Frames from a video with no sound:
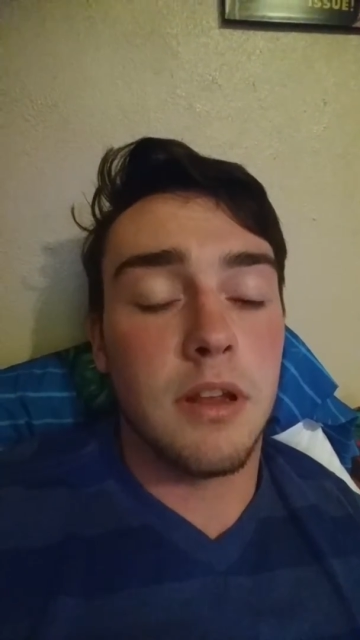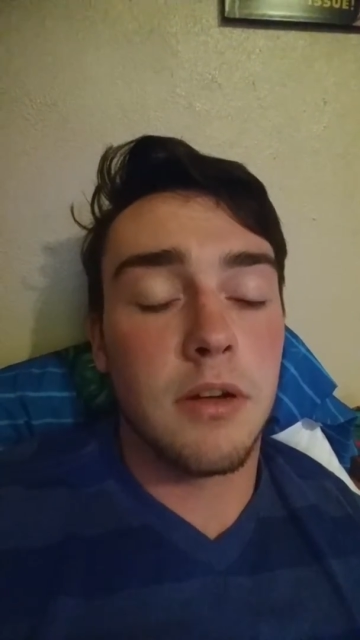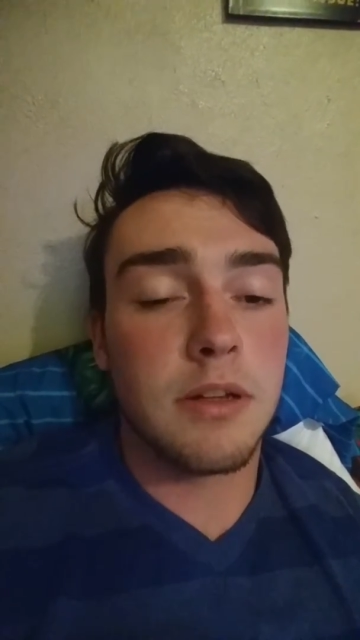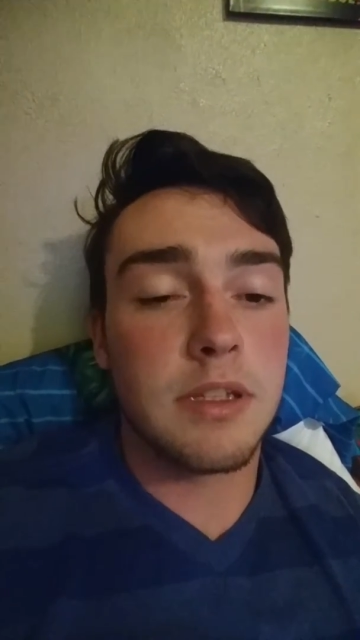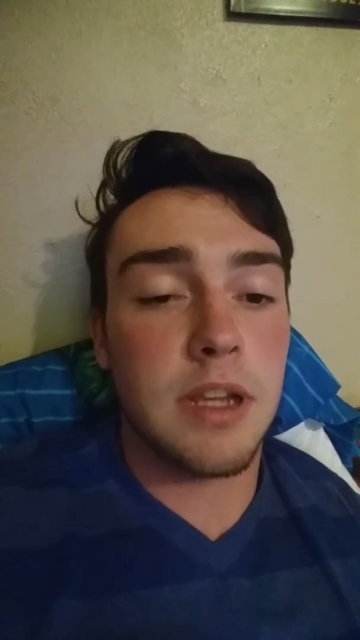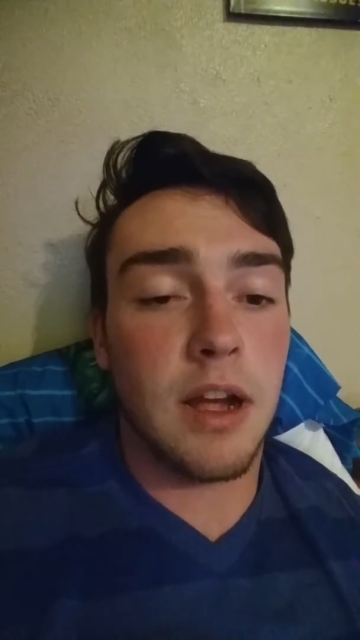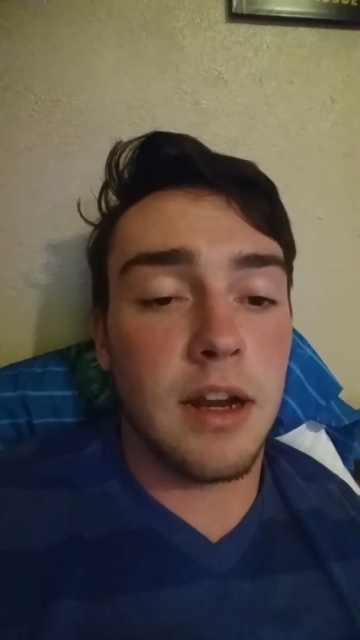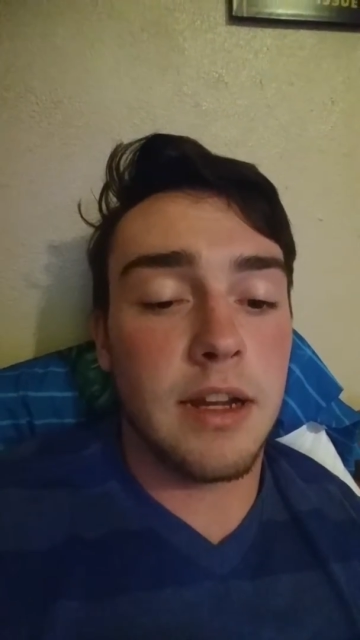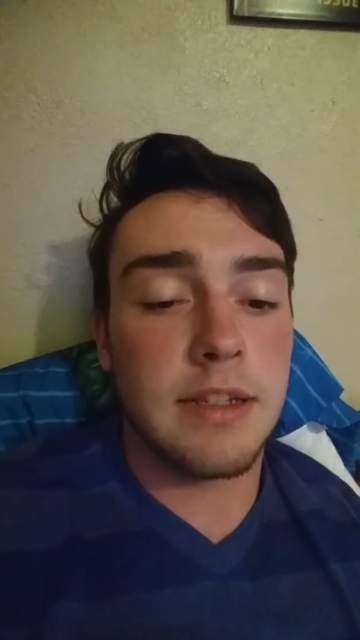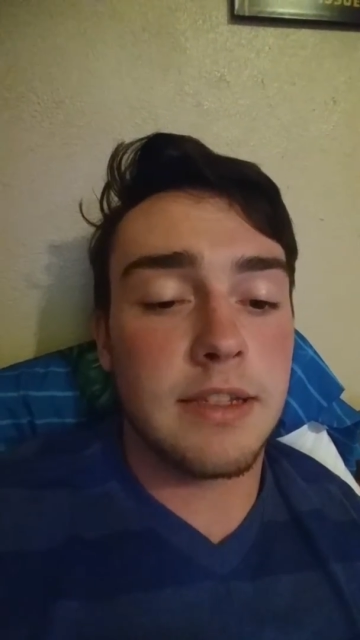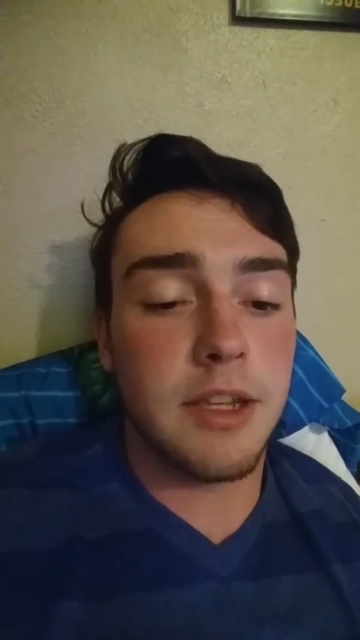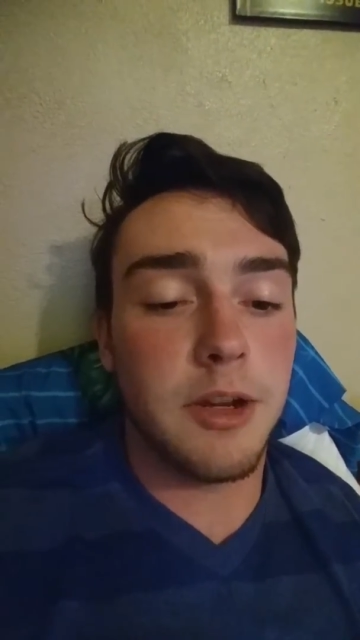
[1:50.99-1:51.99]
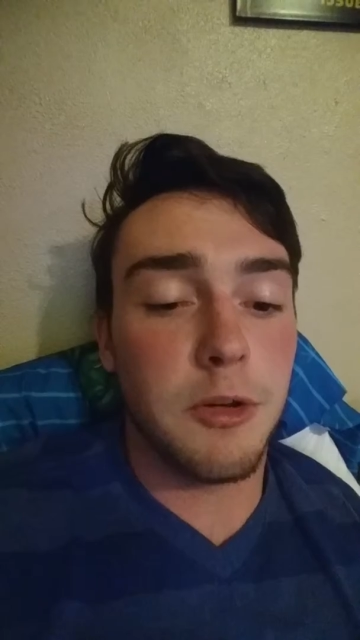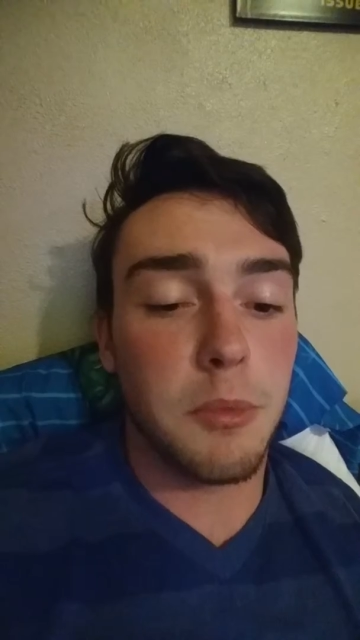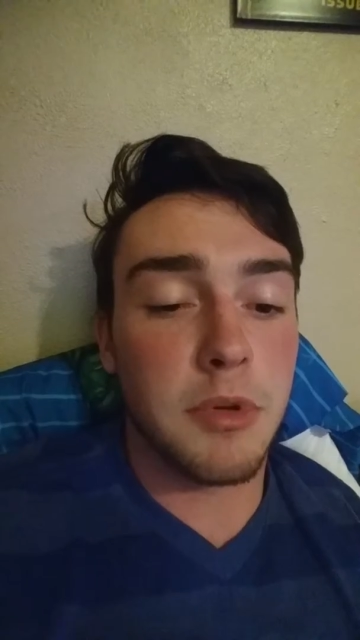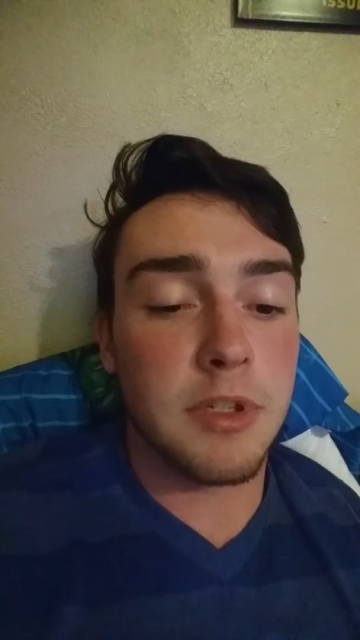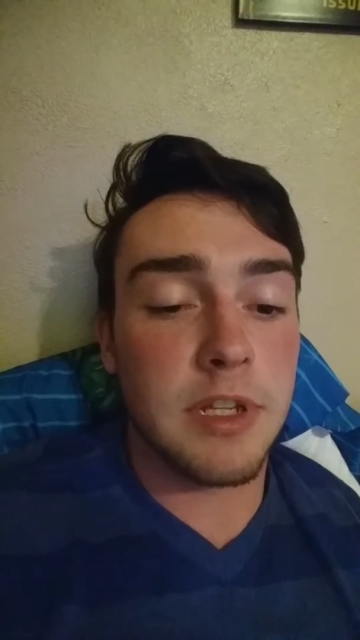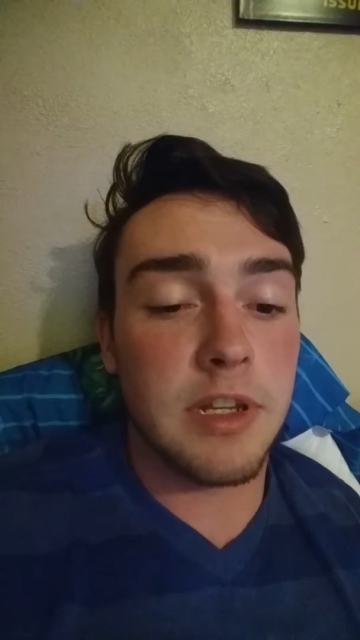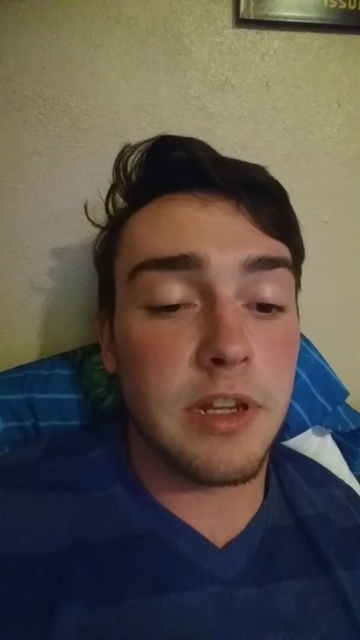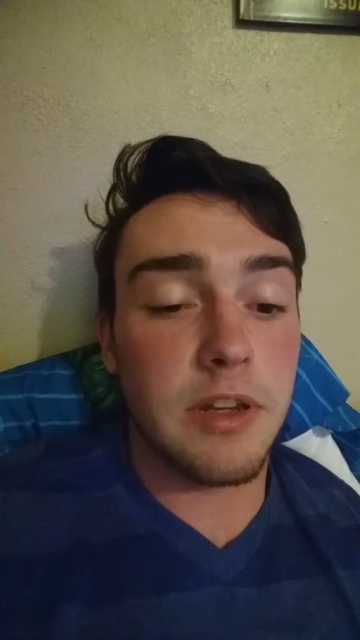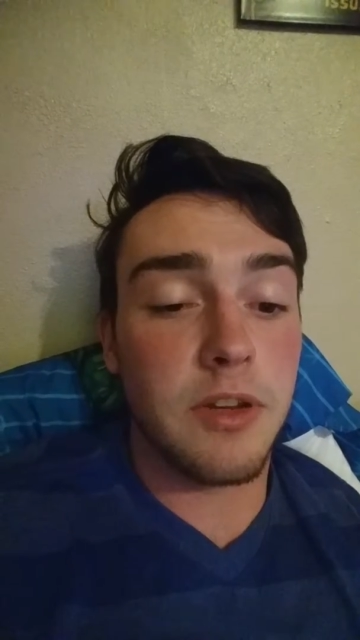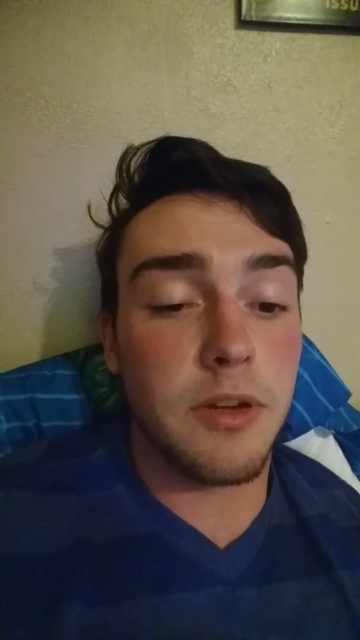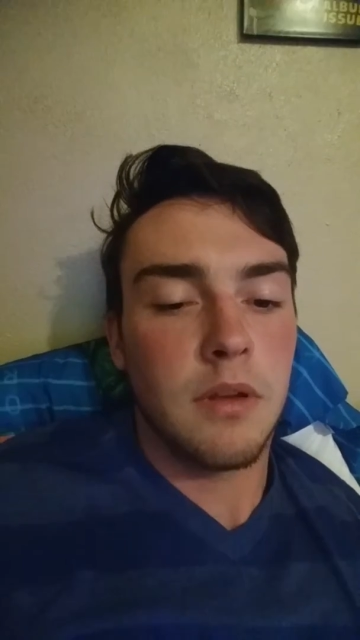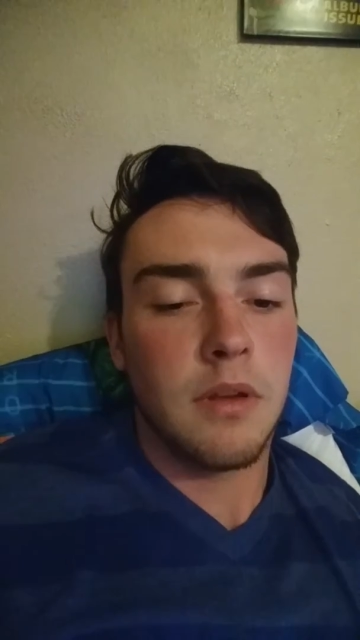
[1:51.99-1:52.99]
towards the audience that you're presenting
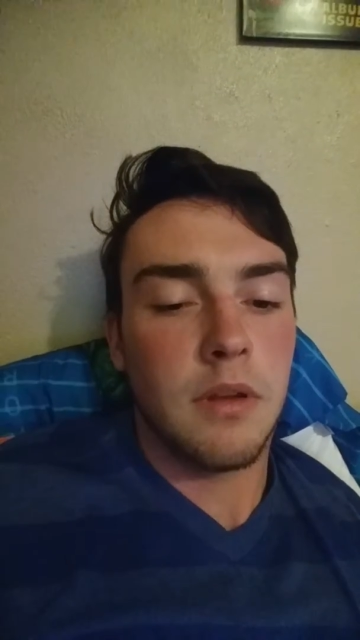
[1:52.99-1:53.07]
to.